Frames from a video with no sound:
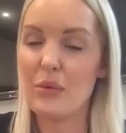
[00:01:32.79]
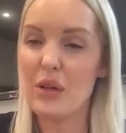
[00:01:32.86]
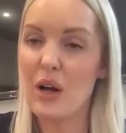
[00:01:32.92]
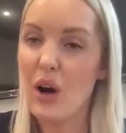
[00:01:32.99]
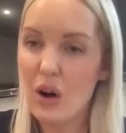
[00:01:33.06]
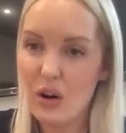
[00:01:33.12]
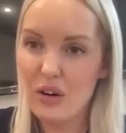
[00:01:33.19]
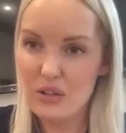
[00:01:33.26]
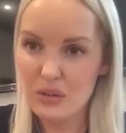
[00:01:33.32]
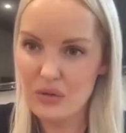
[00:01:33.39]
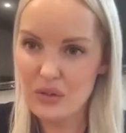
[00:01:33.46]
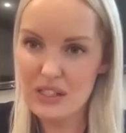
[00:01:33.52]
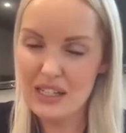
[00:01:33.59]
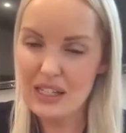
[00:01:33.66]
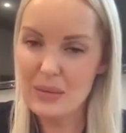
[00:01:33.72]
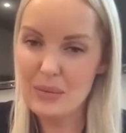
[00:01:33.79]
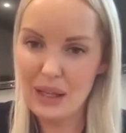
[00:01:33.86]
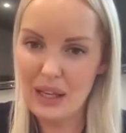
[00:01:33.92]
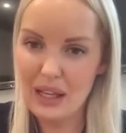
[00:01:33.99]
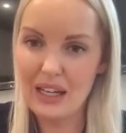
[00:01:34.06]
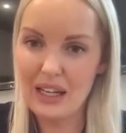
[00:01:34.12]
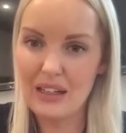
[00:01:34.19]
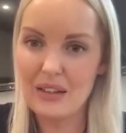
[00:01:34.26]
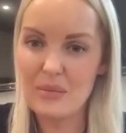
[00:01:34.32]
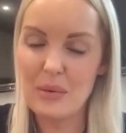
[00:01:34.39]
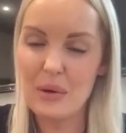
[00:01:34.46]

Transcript: was hard, obviously, at the beginning,